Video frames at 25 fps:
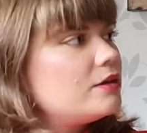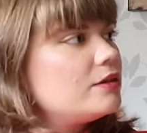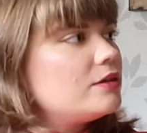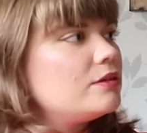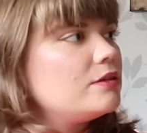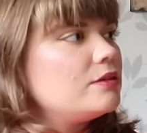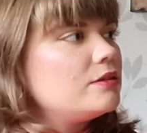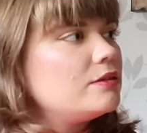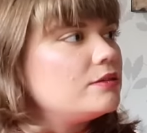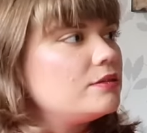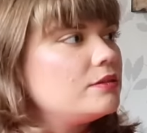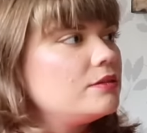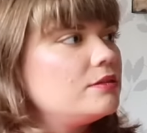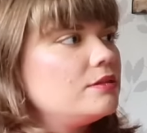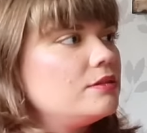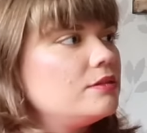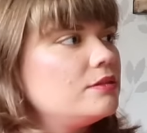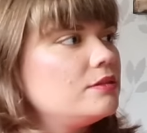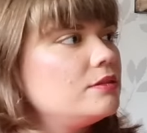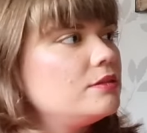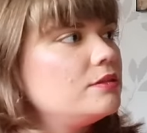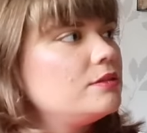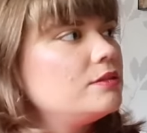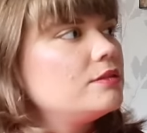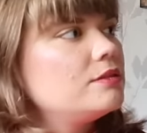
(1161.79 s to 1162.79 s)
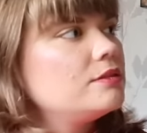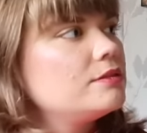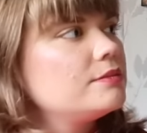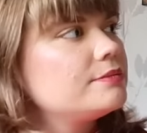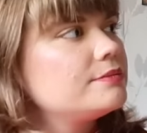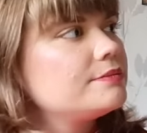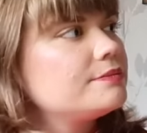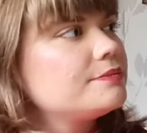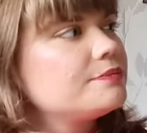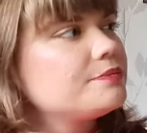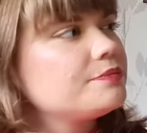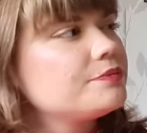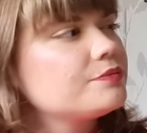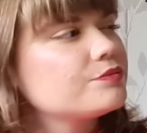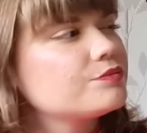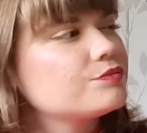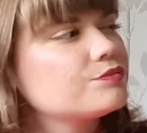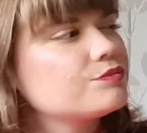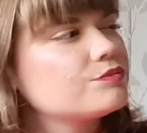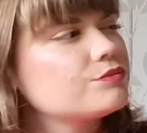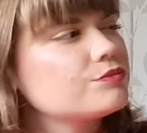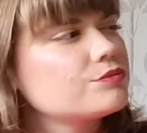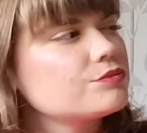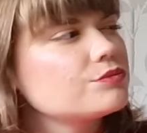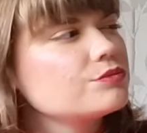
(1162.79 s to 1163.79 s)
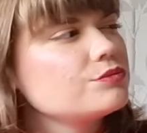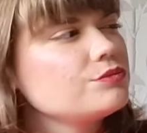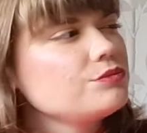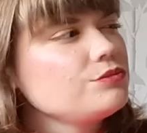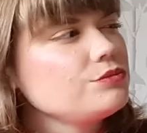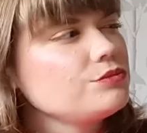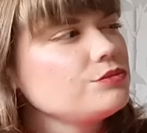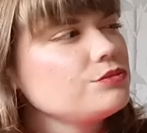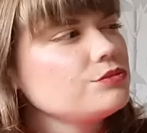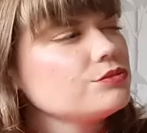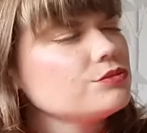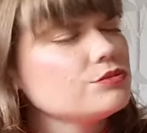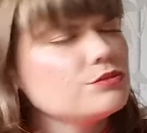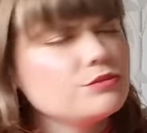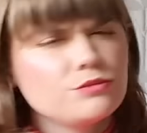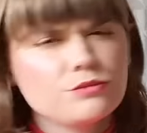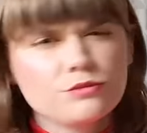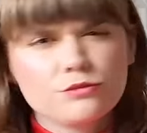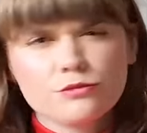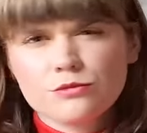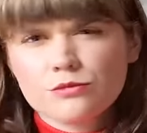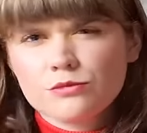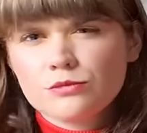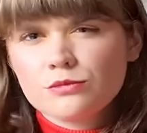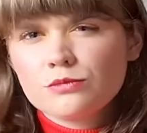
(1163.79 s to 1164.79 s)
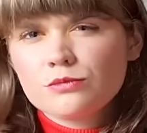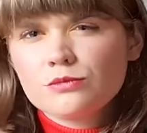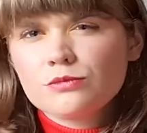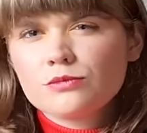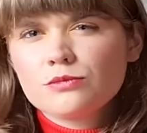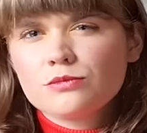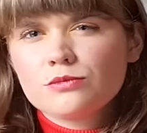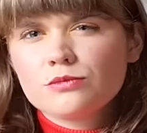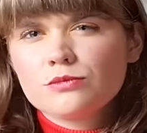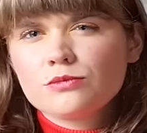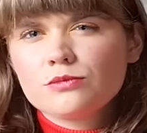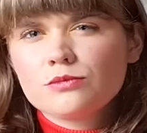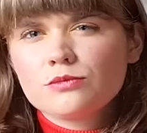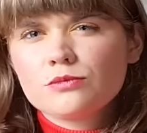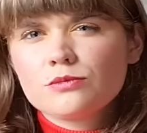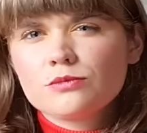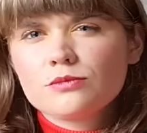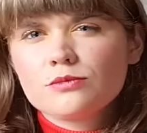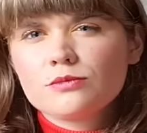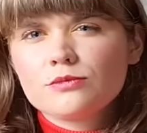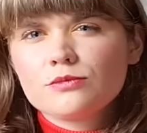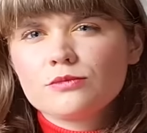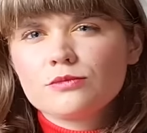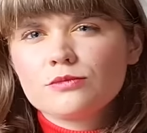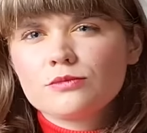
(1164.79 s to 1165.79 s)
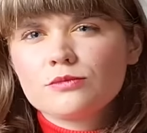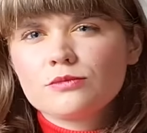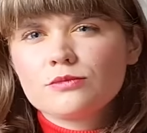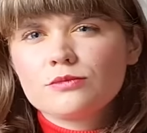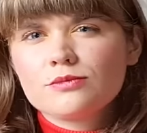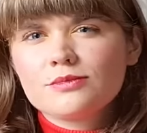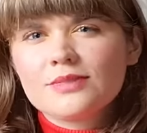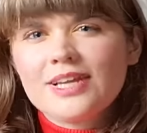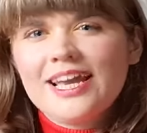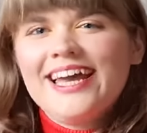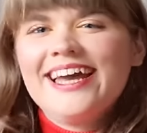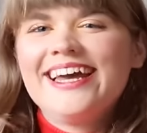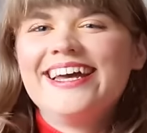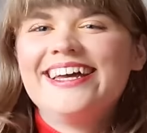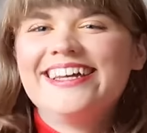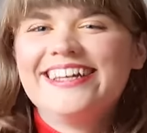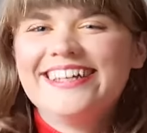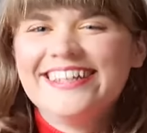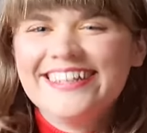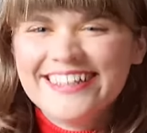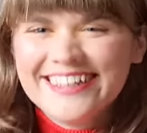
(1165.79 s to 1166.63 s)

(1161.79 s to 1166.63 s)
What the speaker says: The person shown says nothing.